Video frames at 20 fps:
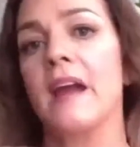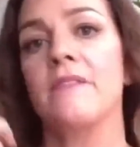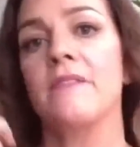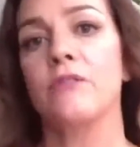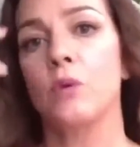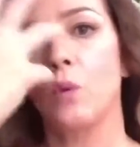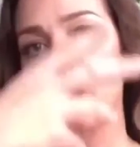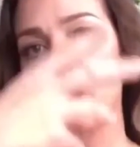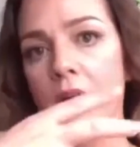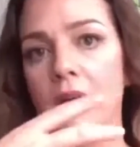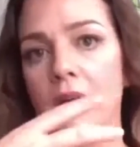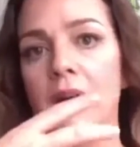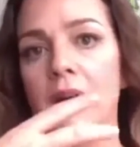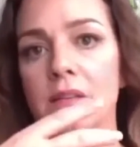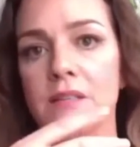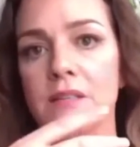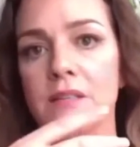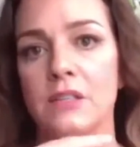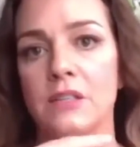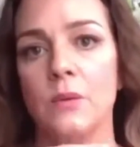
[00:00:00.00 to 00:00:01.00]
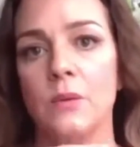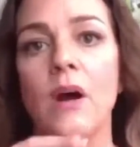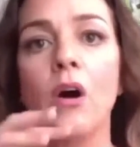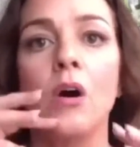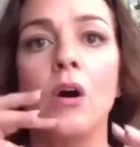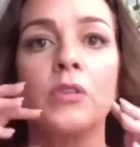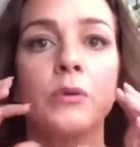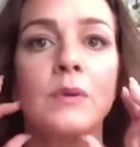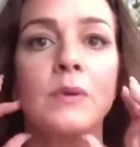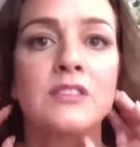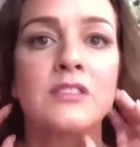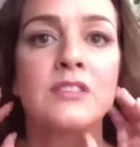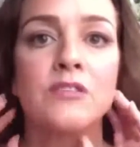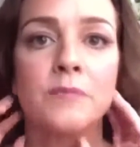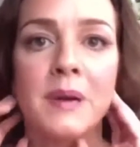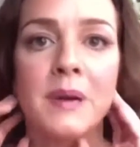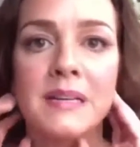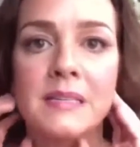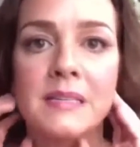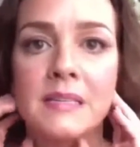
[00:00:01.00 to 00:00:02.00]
everywhere else. So all the rest of my